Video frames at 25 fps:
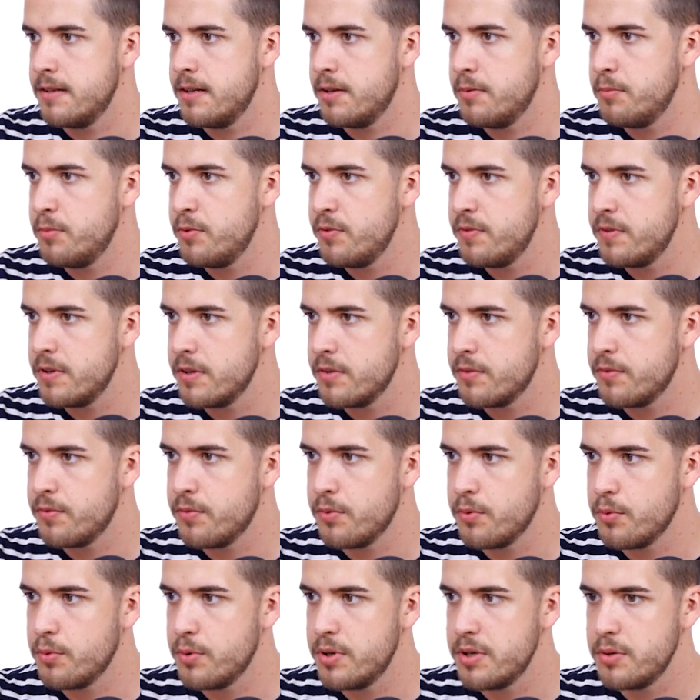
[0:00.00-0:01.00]
Now moving
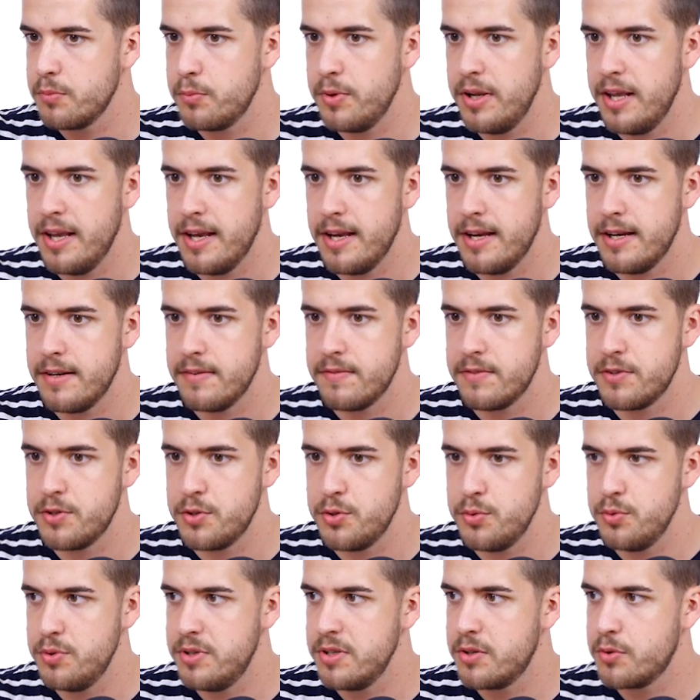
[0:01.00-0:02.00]
forward, we have
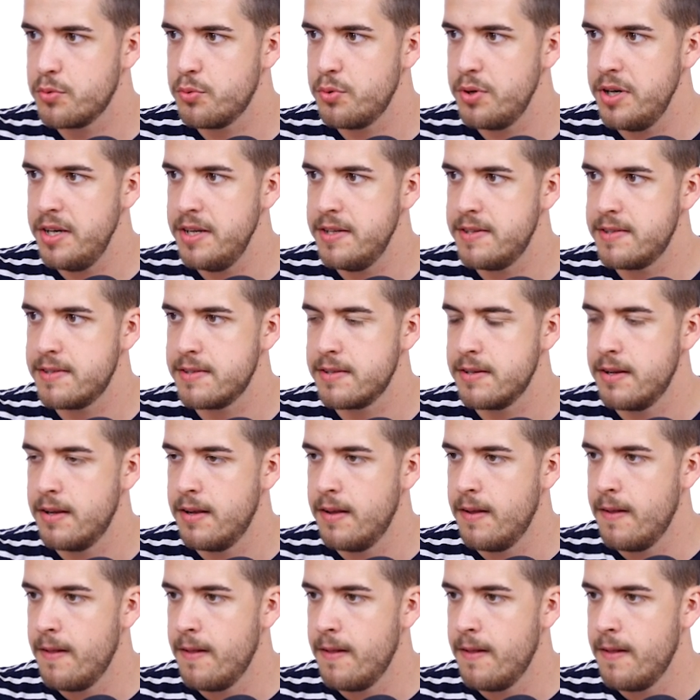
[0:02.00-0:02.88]
to decrease